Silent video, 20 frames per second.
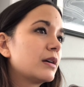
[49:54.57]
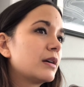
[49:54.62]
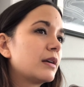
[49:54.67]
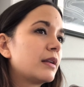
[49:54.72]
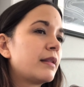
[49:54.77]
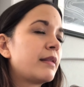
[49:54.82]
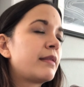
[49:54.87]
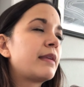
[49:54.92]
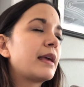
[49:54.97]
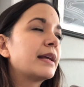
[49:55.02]

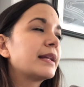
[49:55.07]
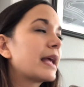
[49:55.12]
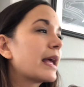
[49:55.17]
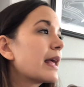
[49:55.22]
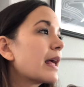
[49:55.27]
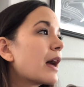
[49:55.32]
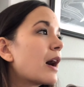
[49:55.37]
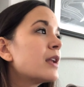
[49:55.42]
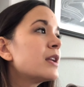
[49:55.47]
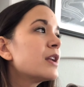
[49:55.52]

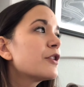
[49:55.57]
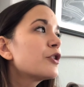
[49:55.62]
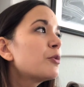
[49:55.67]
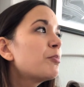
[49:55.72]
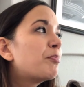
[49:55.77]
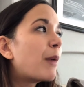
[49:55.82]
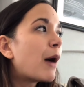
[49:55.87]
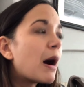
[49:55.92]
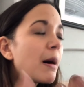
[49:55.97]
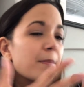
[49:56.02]

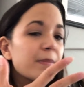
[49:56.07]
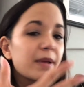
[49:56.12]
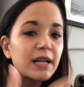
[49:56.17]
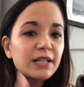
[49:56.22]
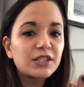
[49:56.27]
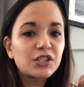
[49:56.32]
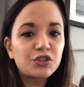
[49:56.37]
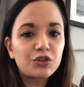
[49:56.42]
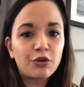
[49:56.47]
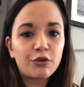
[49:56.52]
Another bomb
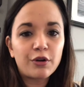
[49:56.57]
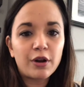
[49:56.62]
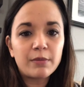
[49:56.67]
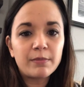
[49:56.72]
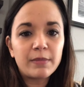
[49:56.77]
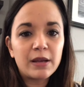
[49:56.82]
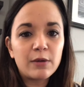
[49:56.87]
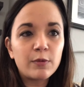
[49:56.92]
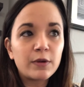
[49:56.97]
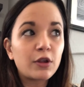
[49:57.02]
gets thrown on
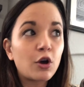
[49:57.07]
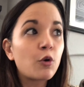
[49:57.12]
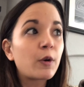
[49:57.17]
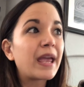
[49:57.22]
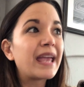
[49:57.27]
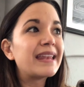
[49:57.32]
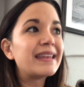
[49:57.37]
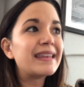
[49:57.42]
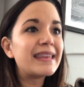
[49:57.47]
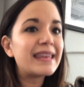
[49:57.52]
me with,
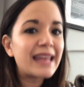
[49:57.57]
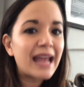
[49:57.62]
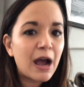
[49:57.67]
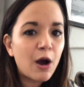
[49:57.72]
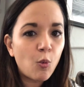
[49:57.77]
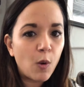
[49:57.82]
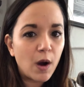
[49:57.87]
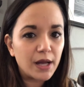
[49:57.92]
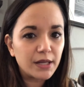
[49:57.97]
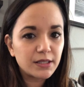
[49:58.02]
okay,
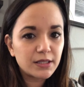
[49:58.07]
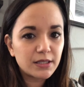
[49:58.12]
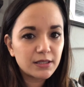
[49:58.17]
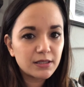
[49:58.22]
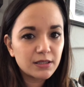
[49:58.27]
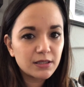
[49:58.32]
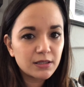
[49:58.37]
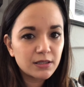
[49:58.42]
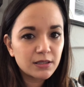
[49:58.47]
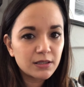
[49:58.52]
now what?
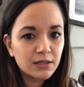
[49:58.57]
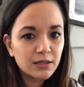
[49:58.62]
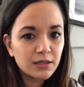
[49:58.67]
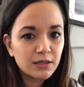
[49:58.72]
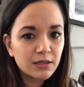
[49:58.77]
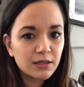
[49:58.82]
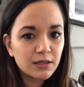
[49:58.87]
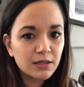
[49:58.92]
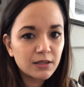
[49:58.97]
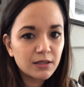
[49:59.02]

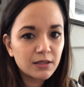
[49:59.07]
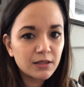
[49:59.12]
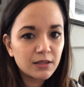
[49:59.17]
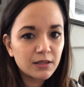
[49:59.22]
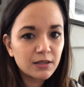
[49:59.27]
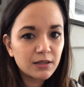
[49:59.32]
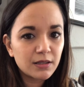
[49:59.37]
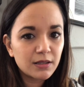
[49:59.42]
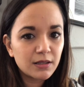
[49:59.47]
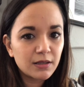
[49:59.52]

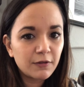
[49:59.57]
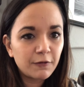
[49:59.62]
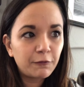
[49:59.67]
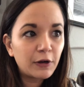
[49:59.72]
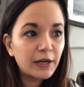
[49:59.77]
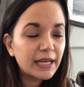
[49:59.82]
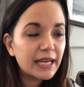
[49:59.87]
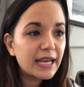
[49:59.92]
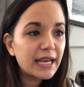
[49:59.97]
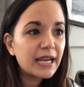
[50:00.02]

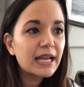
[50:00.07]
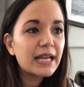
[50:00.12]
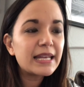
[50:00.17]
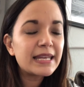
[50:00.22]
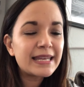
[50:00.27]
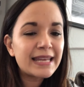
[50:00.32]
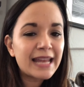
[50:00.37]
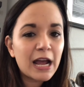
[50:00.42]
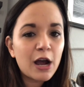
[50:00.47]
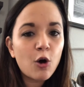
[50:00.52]
Freaking
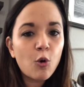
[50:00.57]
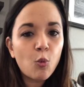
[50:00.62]
now